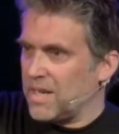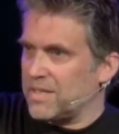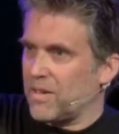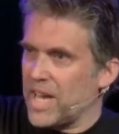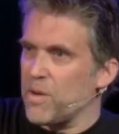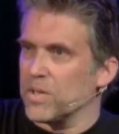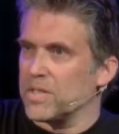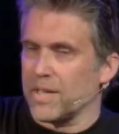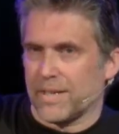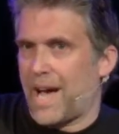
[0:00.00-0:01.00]
So he
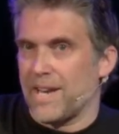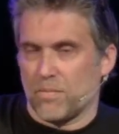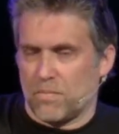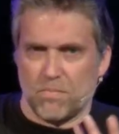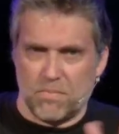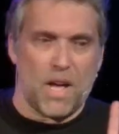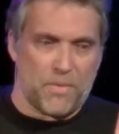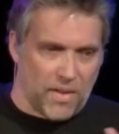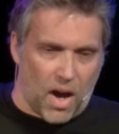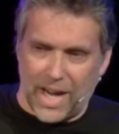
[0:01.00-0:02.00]
was, and it,
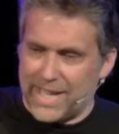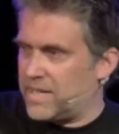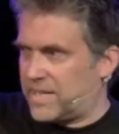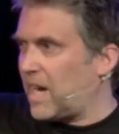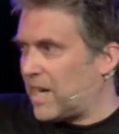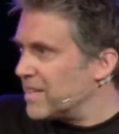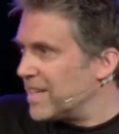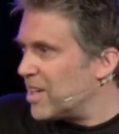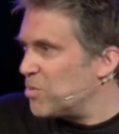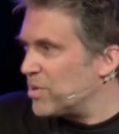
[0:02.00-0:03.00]
nothing that I'd done,
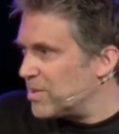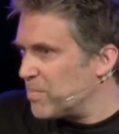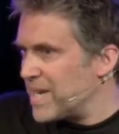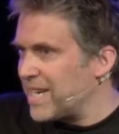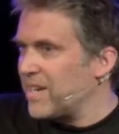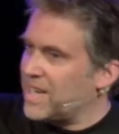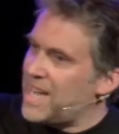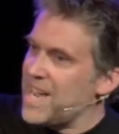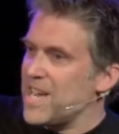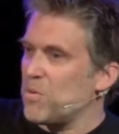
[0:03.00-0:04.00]
you know, it wasn't me going,
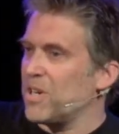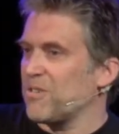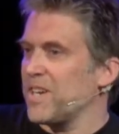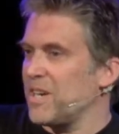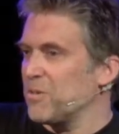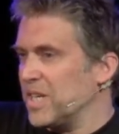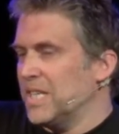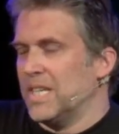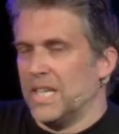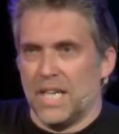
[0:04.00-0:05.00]
hey, what a great elder.
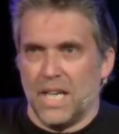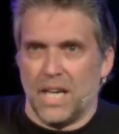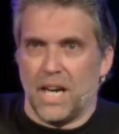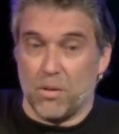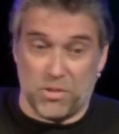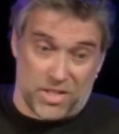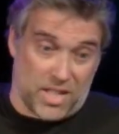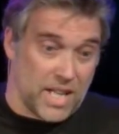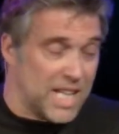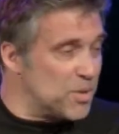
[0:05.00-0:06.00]
It was just
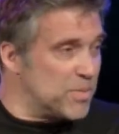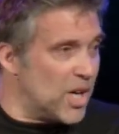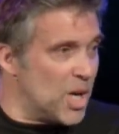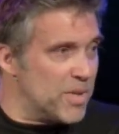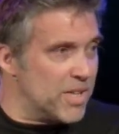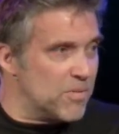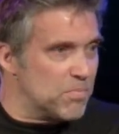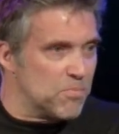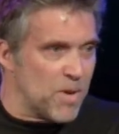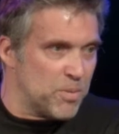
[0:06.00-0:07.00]
I'd had some time and
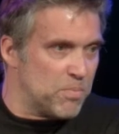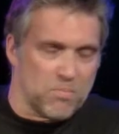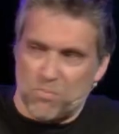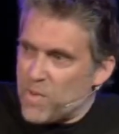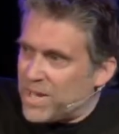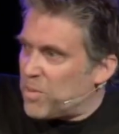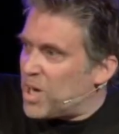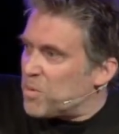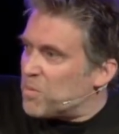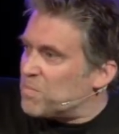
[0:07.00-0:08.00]
I read, read the
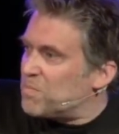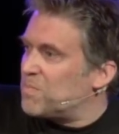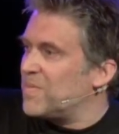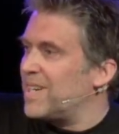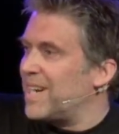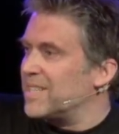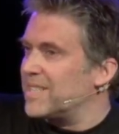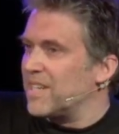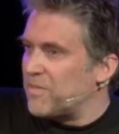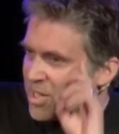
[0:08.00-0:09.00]
Bible and
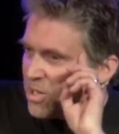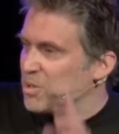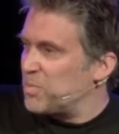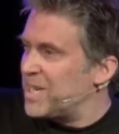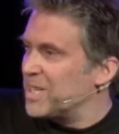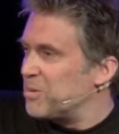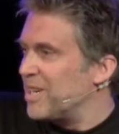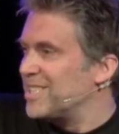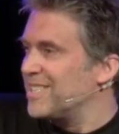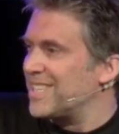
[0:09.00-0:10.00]
said, I think God's speaking to
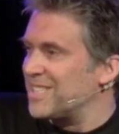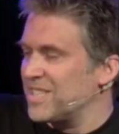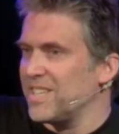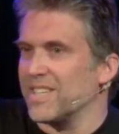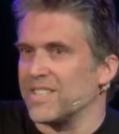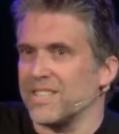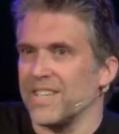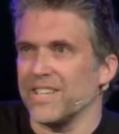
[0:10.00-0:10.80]
us as a church.